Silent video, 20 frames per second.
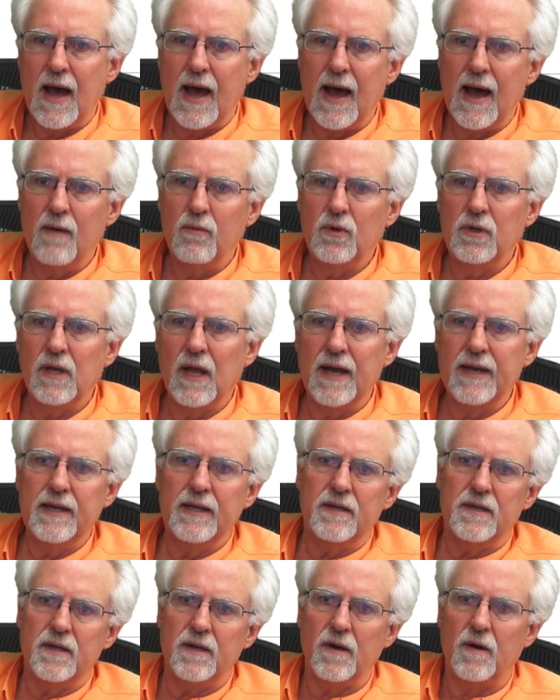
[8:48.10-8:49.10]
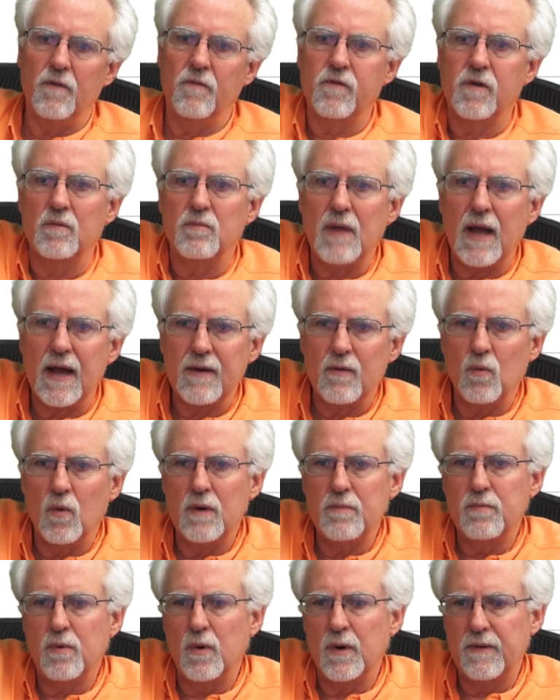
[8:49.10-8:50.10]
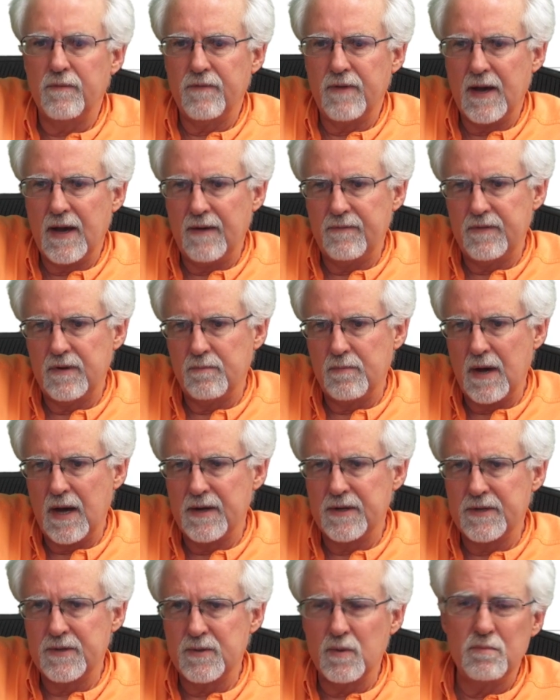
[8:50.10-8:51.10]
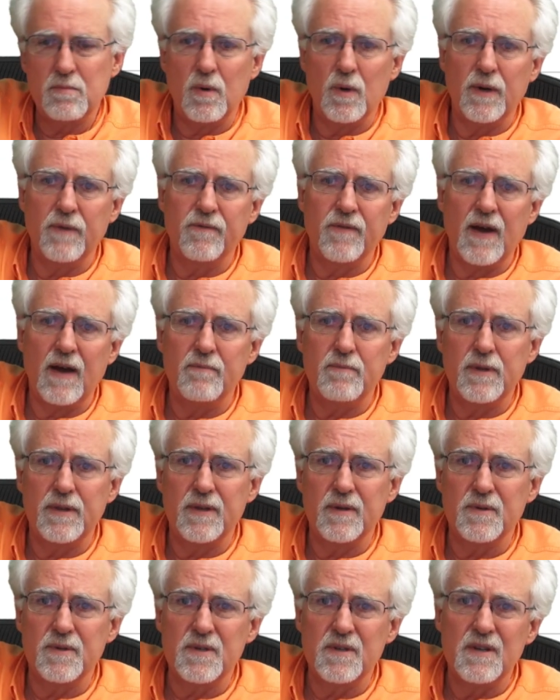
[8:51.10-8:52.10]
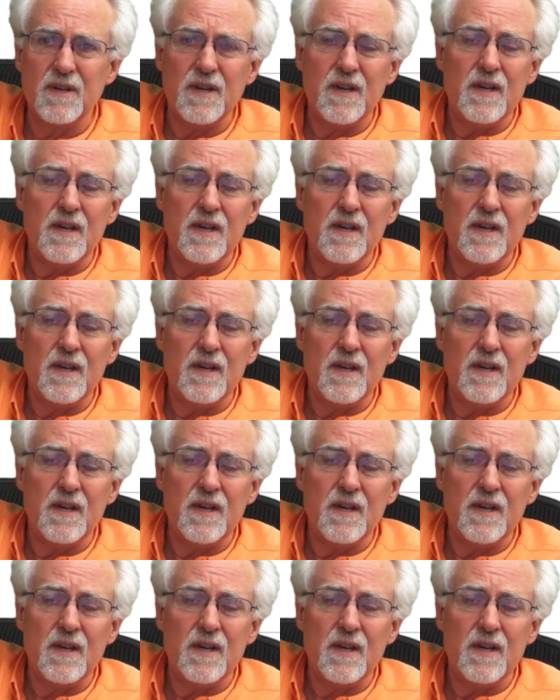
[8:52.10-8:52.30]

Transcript: I would like it to go from like 1.5 to minus 1.5, but there's,